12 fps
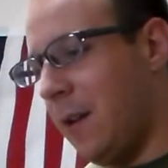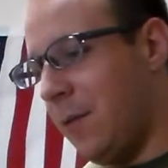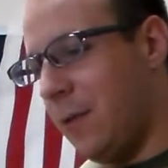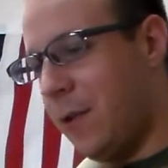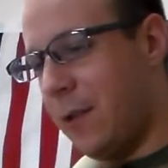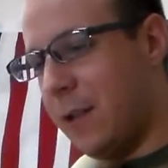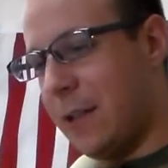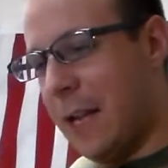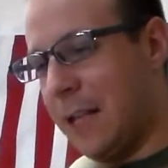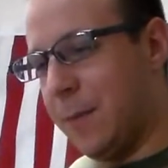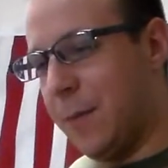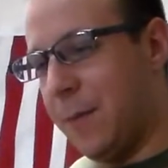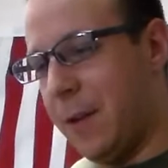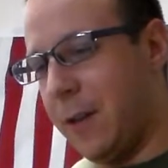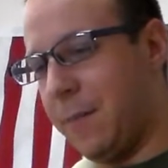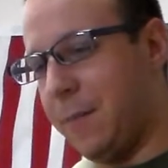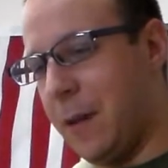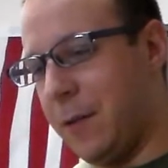when you unclasp them, they're
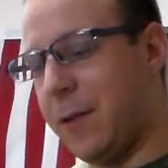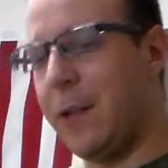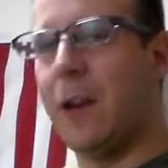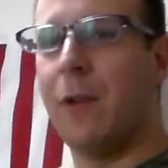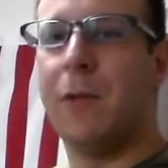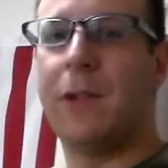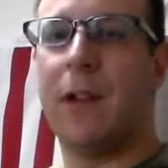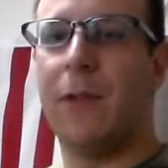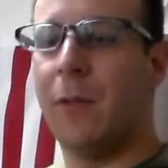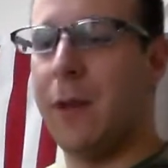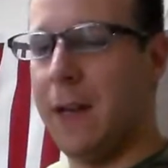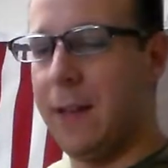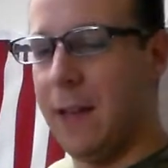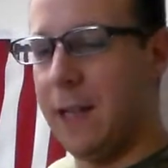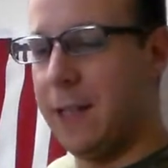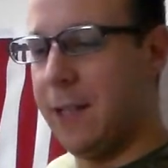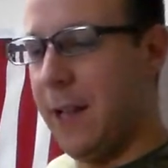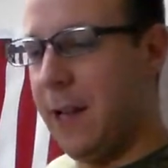bound to go whichever way they
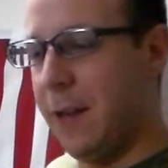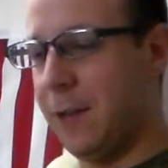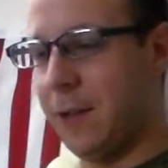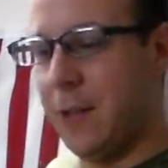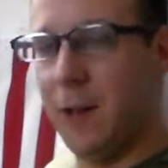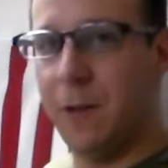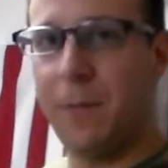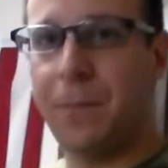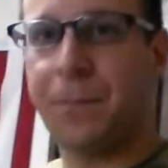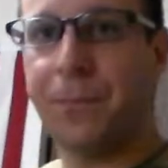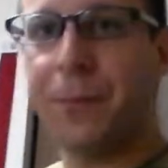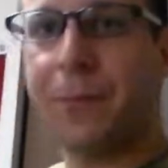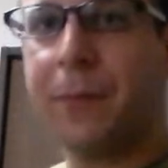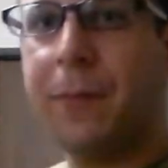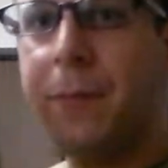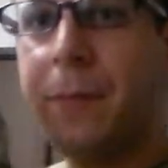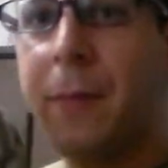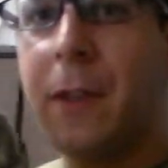desire. So
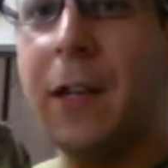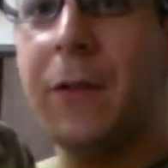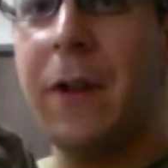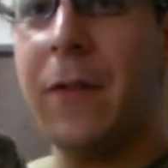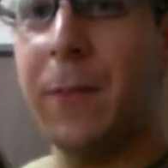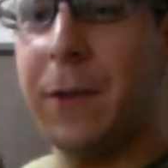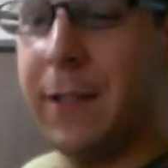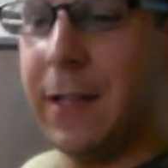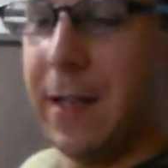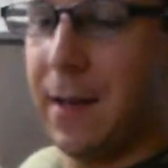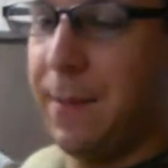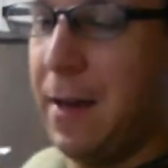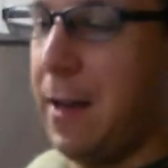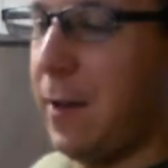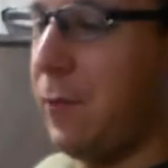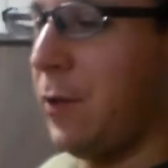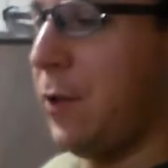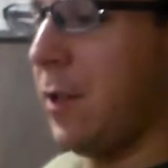here we have our multicam pack,
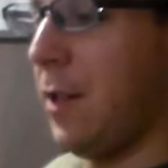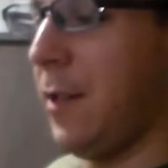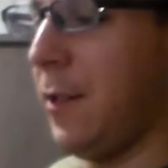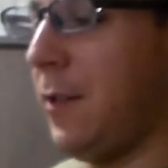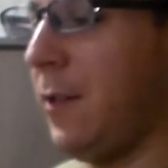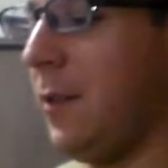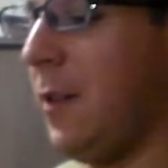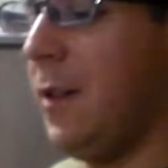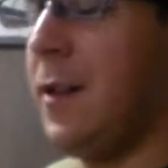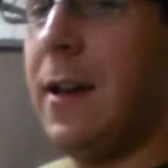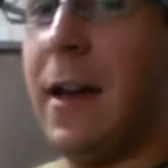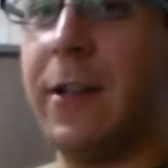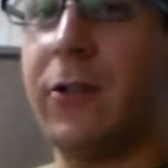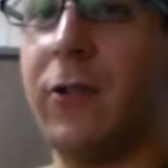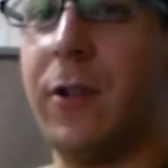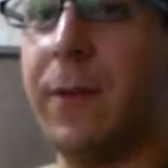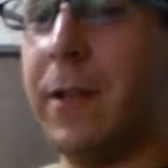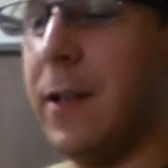which costs
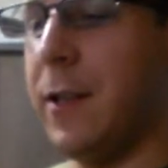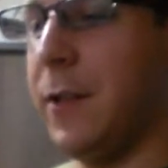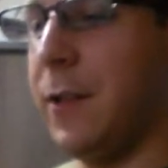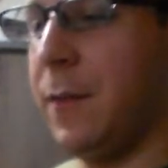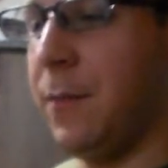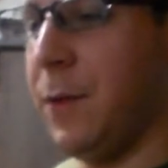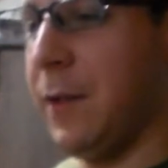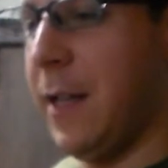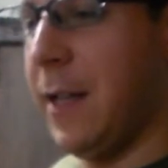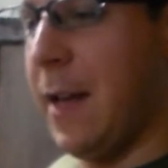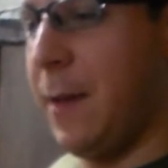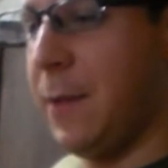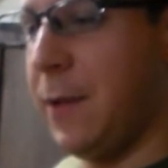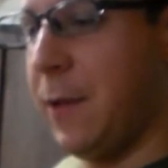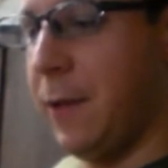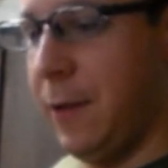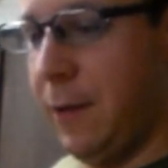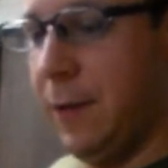extra because multicam
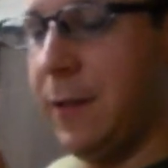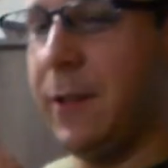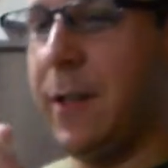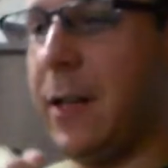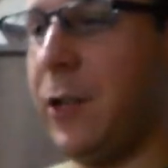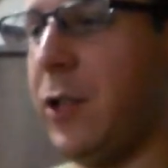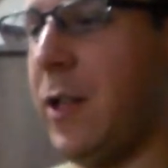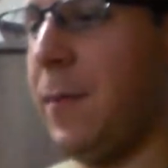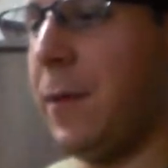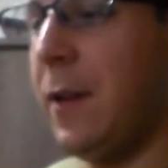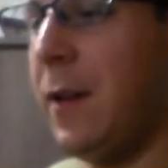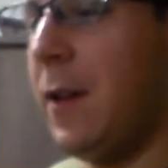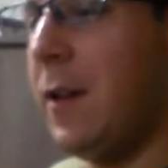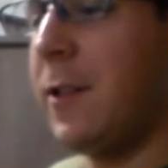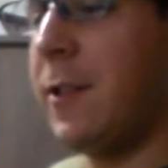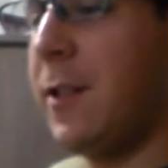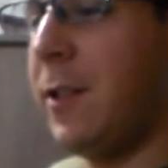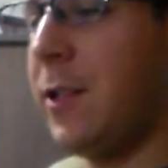material is not cheap.
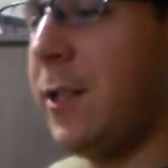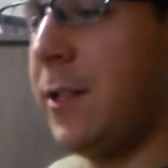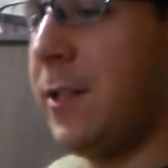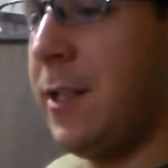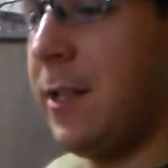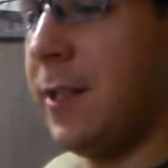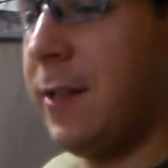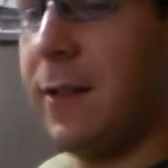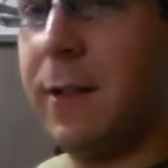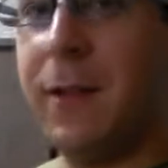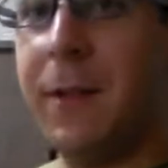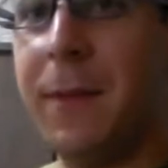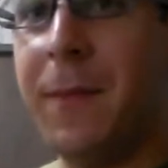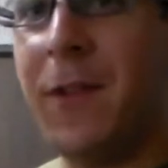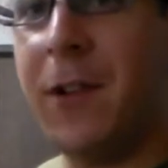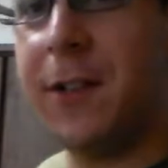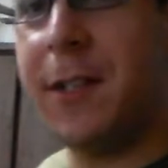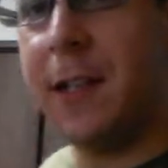Stitching's decent. The
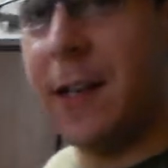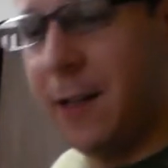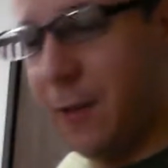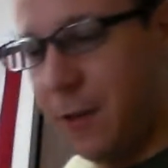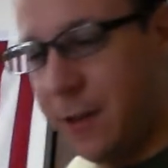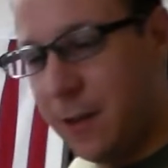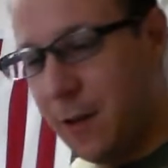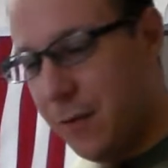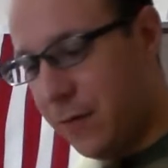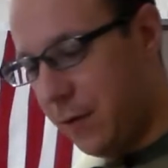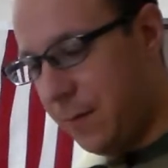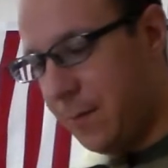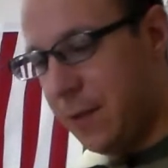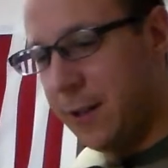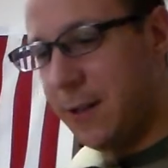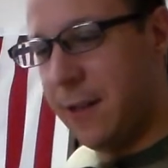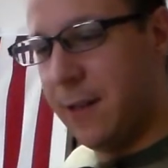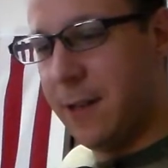first thing I noticed, however, is
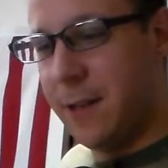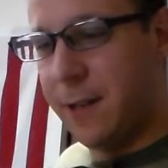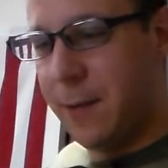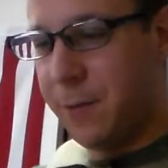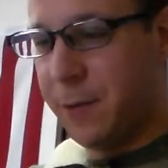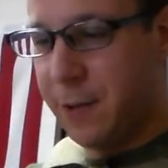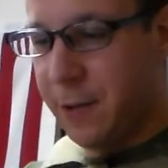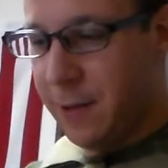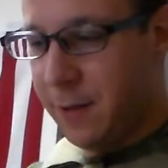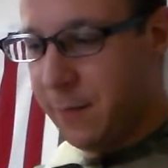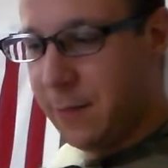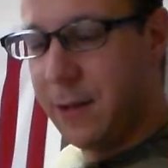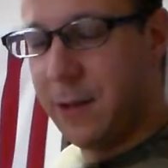that the zippers here,